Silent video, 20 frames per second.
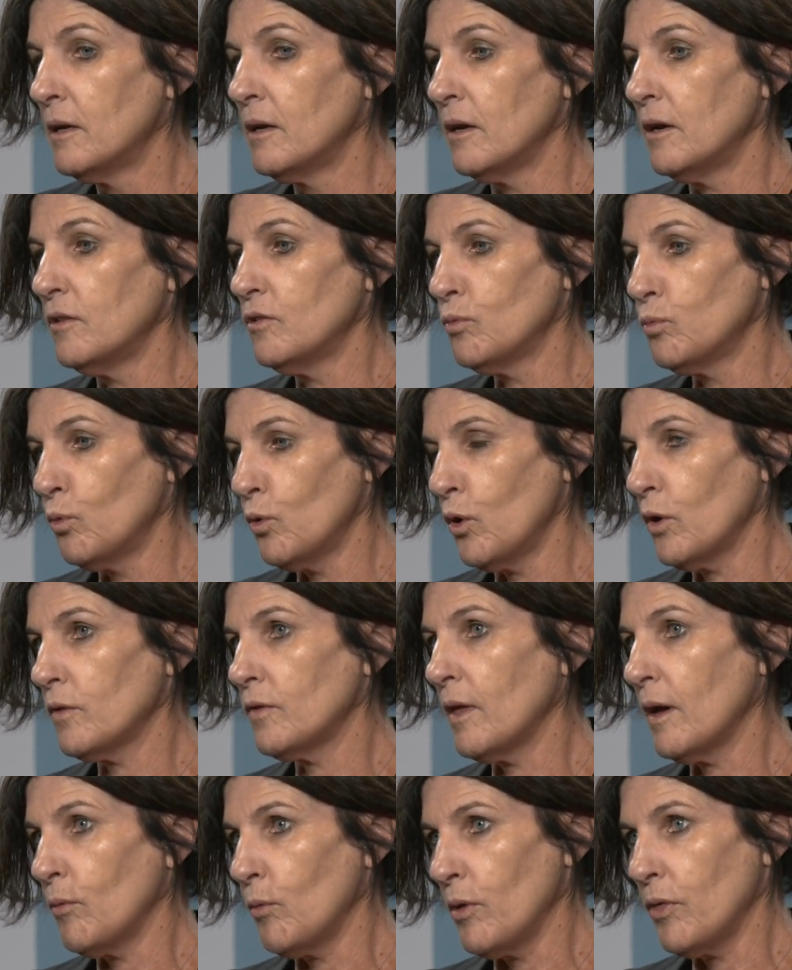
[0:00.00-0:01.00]
is work
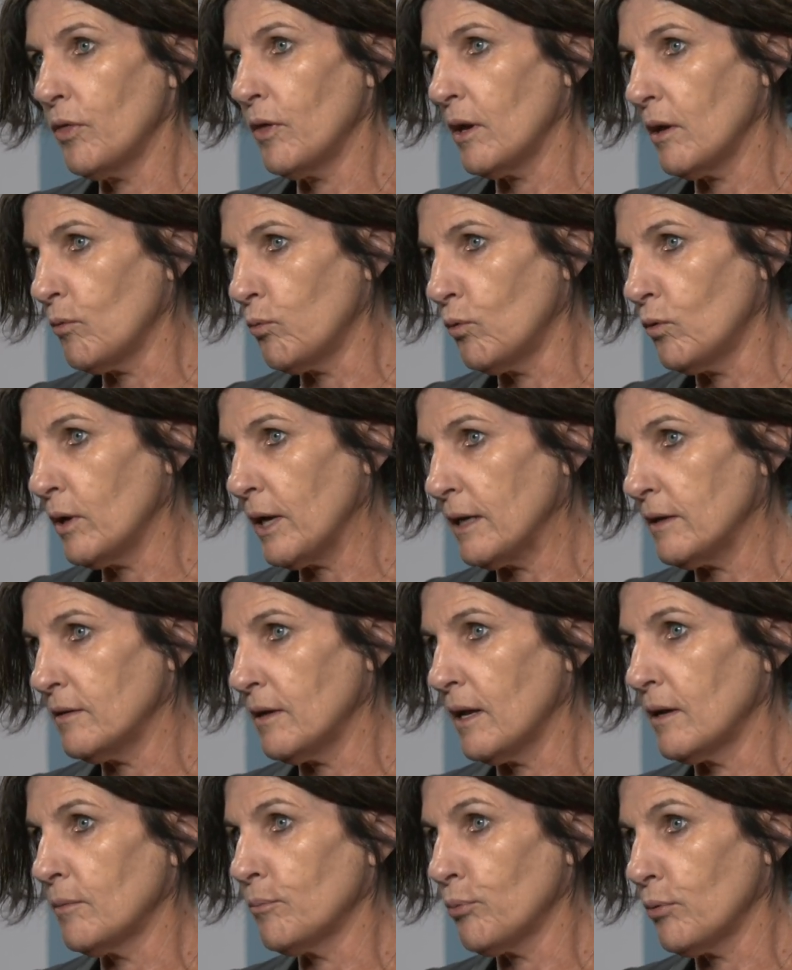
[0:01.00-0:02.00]
that we think will get
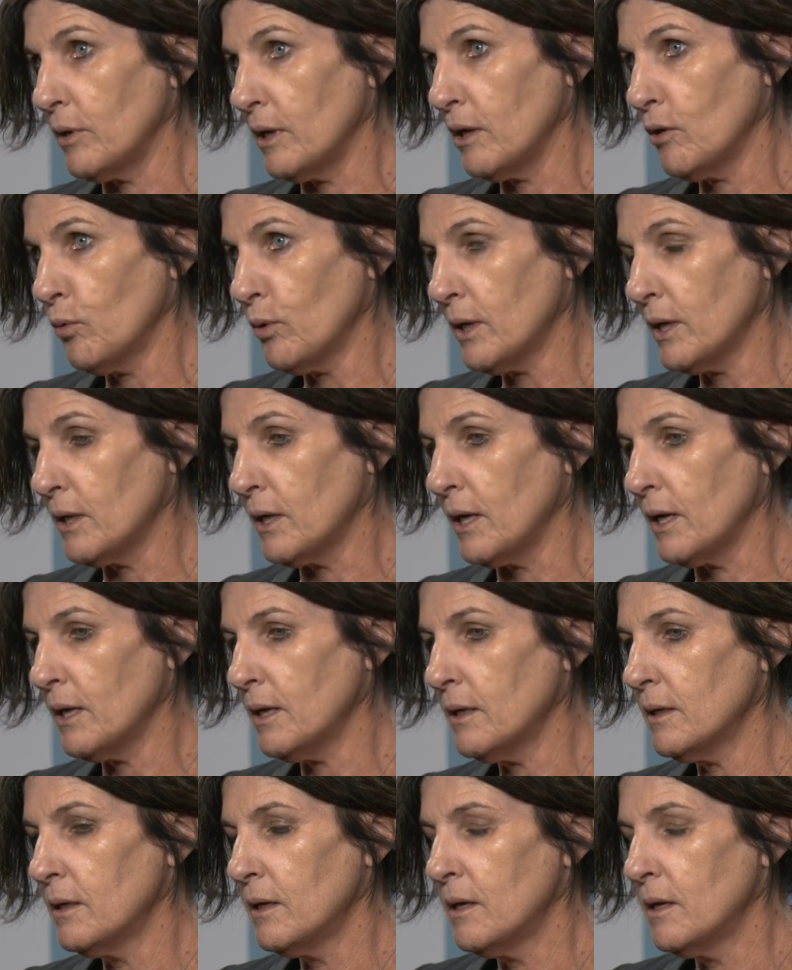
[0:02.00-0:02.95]
done pretty quickly.